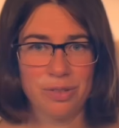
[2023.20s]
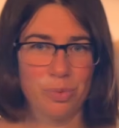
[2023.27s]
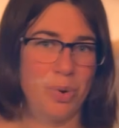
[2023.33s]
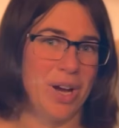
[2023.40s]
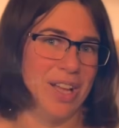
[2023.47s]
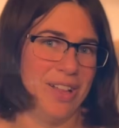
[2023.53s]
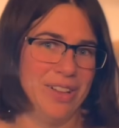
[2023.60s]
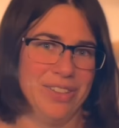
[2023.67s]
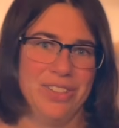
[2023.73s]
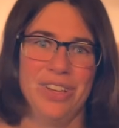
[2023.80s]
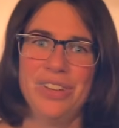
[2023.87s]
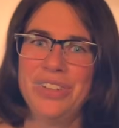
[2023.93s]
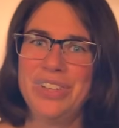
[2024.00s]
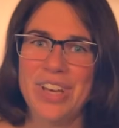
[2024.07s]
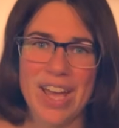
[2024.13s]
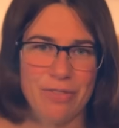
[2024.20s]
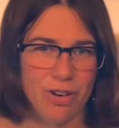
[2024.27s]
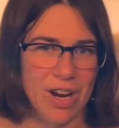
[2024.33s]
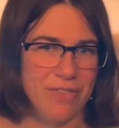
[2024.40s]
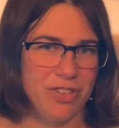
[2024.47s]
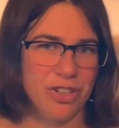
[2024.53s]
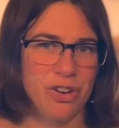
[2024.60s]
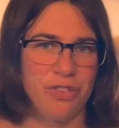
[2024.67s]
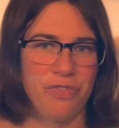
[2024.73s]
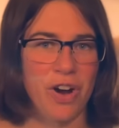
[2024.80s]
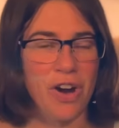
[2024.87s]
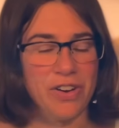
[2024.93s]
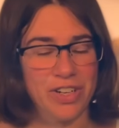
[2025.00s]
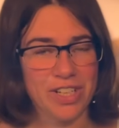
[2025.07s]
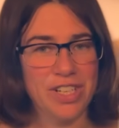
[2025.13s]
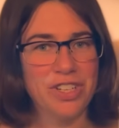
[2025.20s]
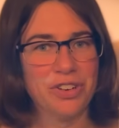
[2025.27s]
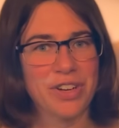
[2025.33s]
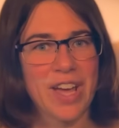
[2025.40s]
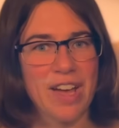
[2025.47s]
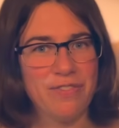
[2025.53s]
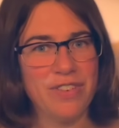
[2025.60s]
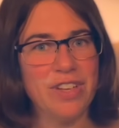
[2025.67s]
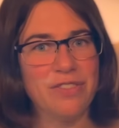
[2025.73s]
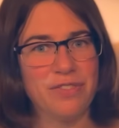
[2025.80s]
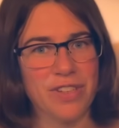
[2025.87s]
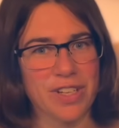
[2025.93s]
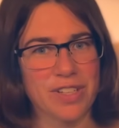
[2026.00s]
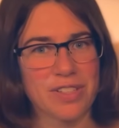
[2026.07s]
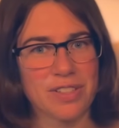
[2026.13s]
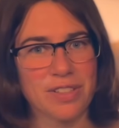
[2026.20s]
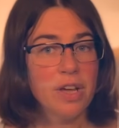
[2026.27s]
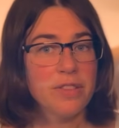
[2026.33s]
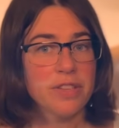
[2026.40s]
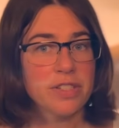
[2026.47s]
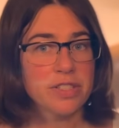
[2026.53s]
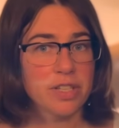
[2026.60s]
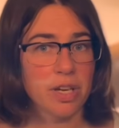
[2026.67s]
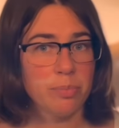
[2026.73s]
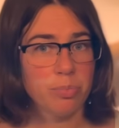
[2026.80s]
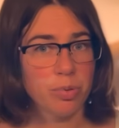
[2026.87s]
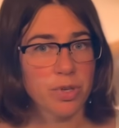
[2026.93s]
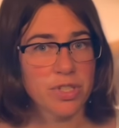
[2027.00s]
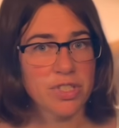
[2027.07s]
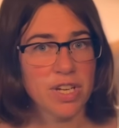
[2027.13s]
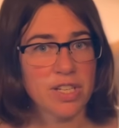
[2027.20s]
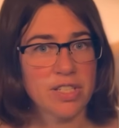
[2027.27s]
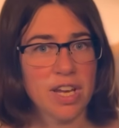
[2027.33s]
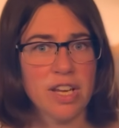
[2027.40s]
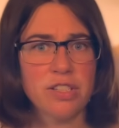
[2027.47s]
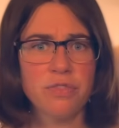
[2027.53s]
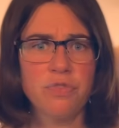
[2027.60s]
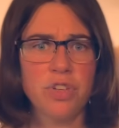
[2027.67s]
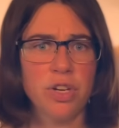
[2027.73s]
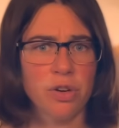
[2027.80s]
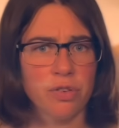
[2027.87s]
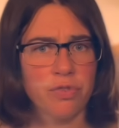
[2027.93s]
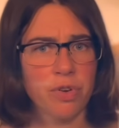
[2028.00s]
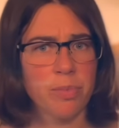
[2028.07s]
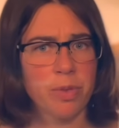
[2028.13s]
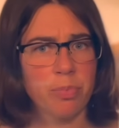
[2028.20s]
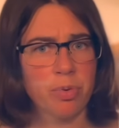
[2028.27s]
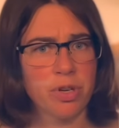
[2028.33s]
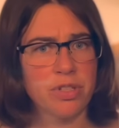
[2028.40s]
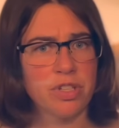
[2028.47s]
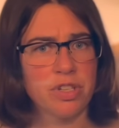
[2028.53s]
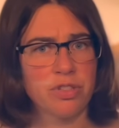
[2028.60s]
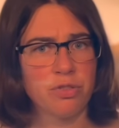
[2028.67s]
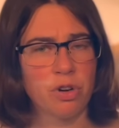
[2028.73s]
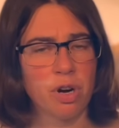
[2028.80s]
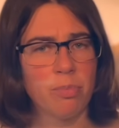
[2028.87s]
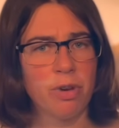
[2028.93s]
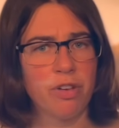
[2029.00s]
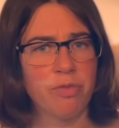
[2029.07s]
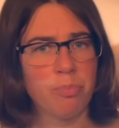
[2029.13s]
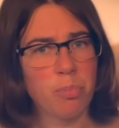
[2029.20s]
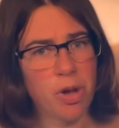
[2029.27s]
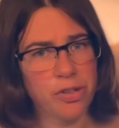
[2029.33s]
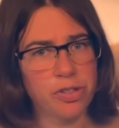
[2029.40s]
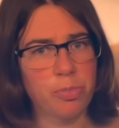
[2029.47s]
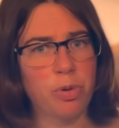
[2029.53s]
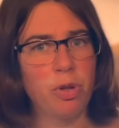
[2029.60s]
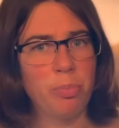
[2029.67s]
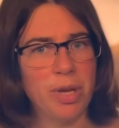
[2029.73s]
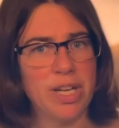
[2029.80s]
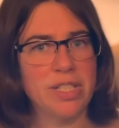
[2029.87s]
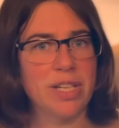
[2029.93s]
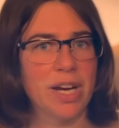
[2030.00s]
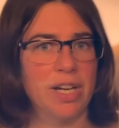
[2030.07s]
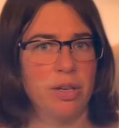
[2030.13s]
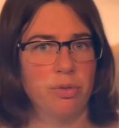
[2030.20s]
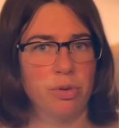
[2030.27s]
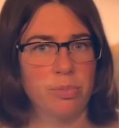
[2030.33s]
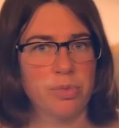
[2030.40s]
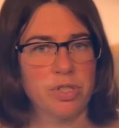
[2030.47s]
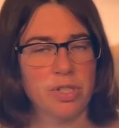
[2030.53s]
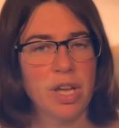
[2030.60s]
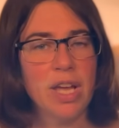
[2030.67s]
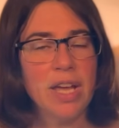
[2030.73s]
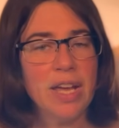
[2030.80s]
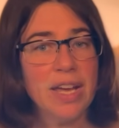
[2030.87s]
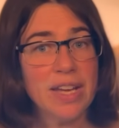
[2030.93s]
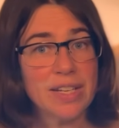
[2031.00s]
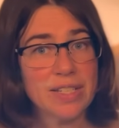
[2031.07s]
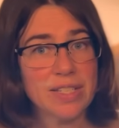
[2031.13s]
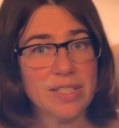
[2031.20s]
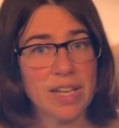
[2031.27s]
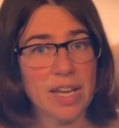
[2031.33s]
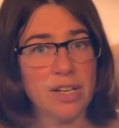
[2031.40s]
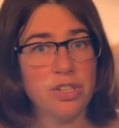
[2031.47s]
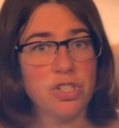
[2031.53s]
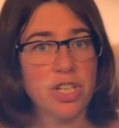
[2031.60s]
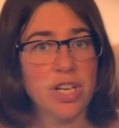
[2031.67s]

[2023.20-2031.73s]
well, you'll never have to go far to get your caffeine fix. The Sun Princess has veered from the Princess norm of multiple main dining rooms. Instead, she